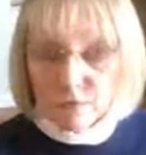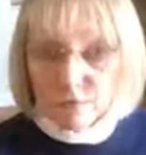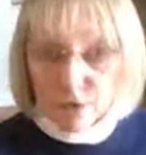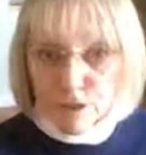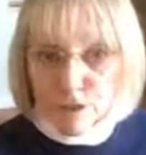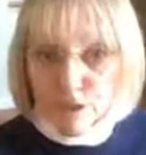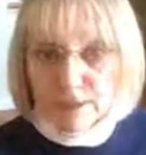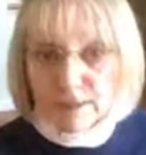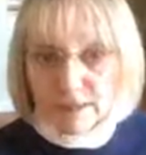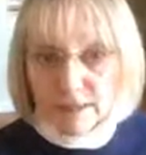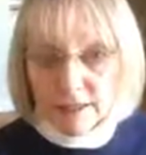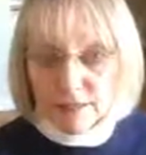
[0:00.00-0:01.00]

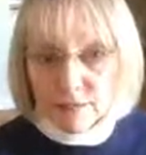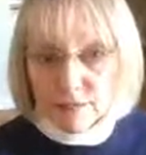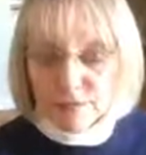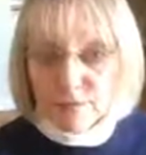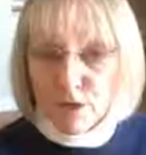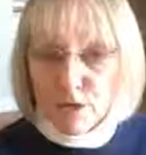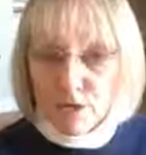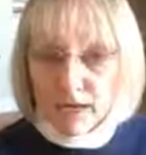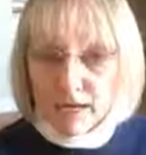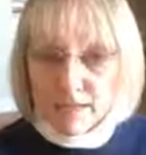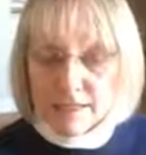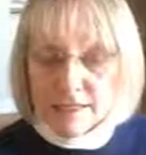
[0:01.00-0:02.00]
Fortunately, there was a phone
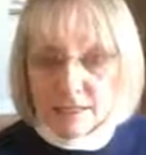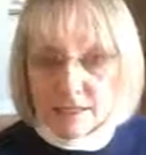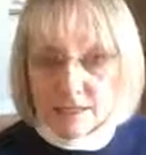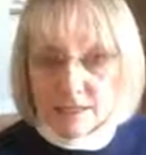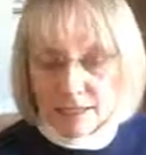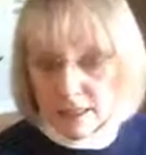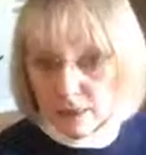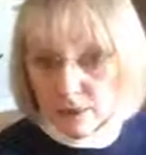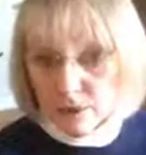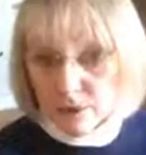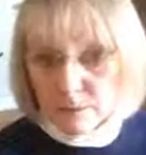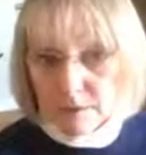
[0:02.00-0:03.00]
downstairs and I
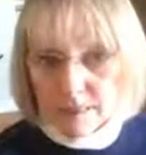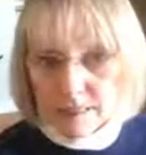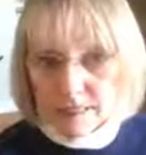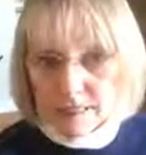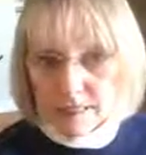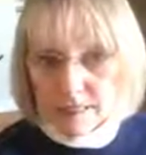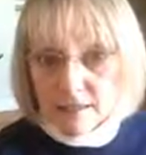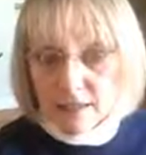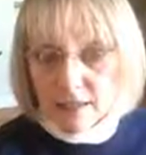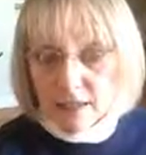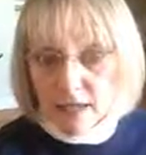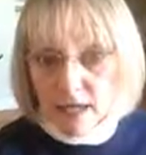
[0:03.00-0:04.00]
called the police,
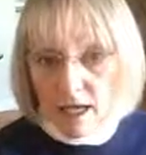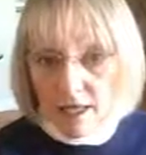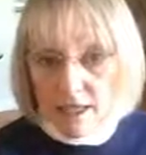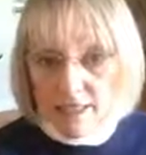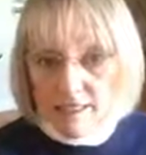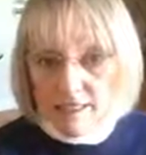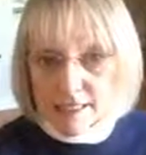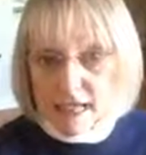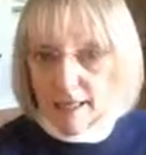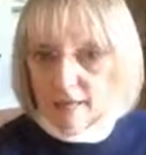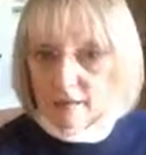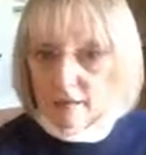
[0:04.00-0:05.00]
and I
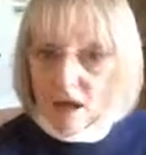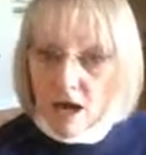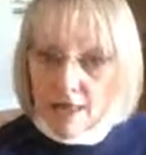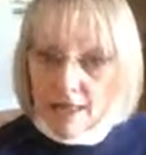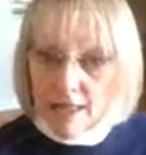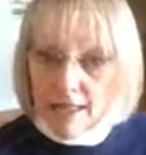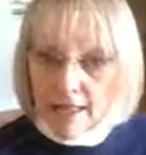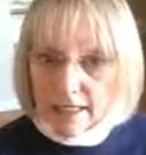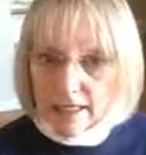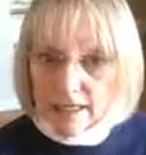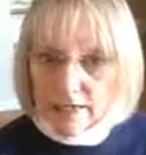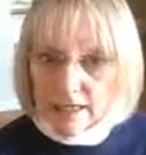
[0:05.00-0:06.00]
stayed locked in that
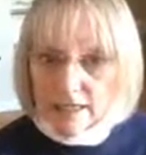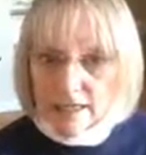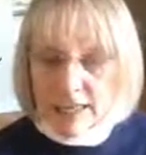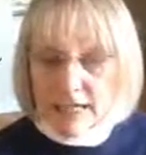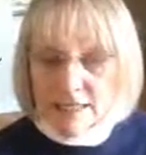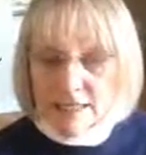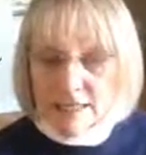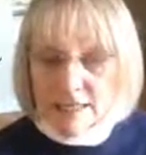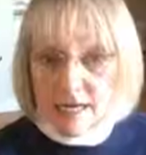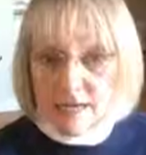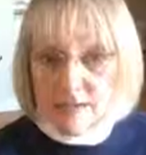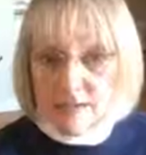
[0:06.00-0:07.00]
area
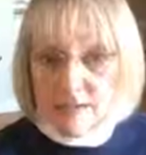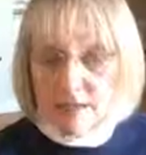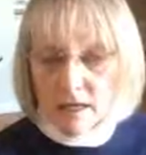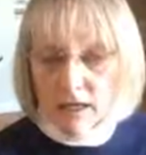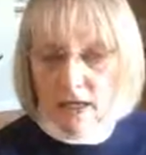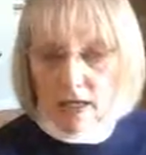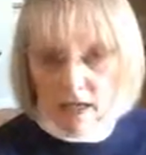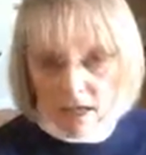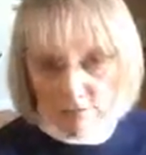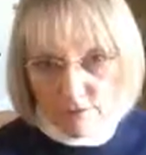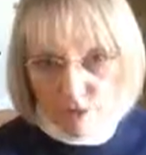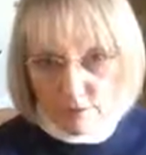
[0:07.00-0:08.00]
downstairs and
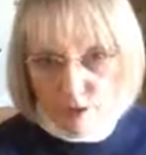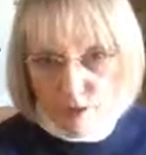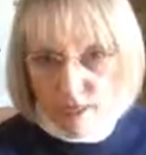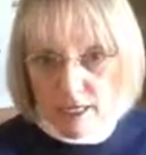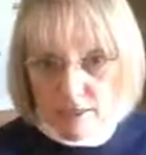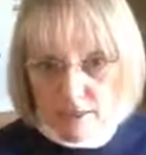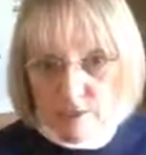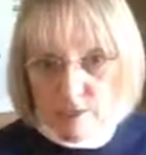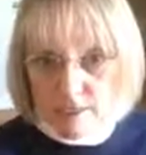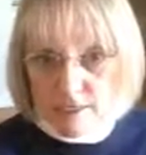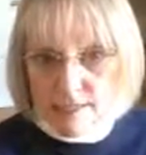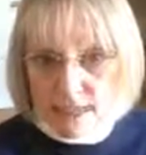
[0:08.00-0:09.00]
gave him a chance to
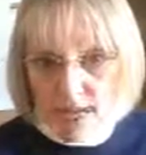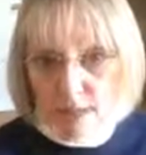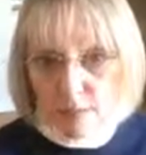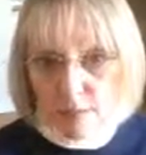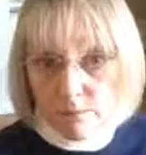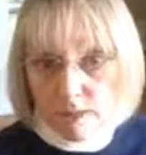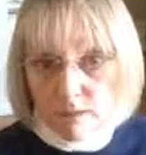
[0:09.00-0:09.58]
escape